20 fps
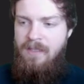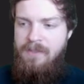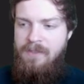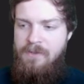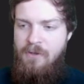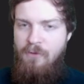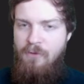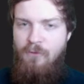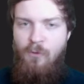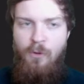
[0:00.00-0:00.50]

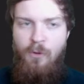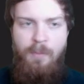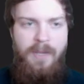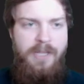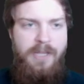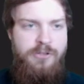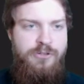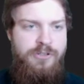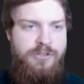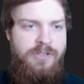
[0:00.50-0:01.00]
Lithoform
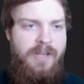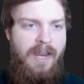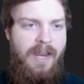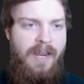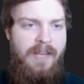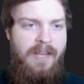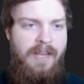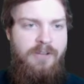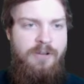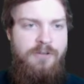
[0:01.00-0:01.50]
Engine
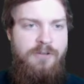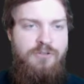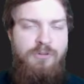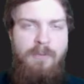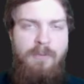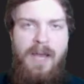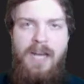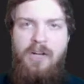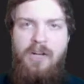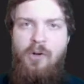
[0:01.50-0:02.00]
and
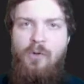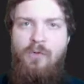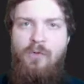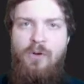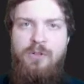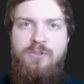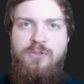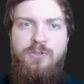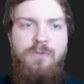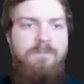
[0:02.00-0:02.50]
Dramatic
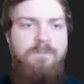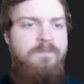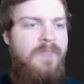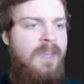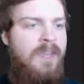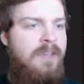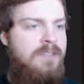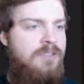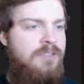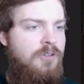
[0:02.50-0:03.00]
Reversal.
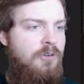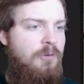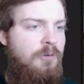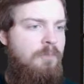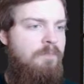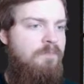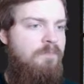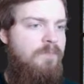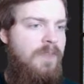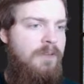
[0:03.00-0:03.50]
So
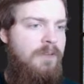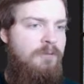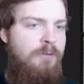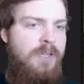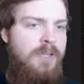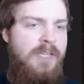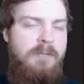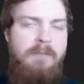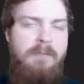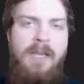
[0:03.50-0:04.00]
if
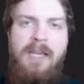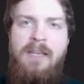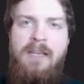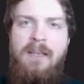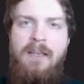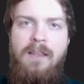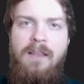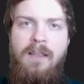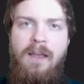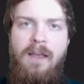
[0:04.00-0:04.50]
we can
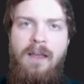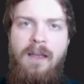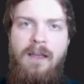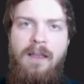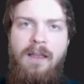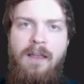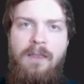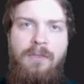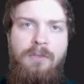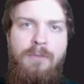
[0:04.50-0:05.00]
make
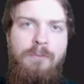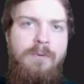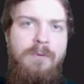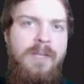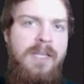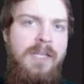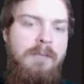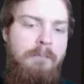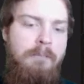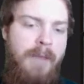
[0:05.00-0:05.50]

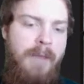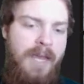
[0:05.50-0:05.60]
3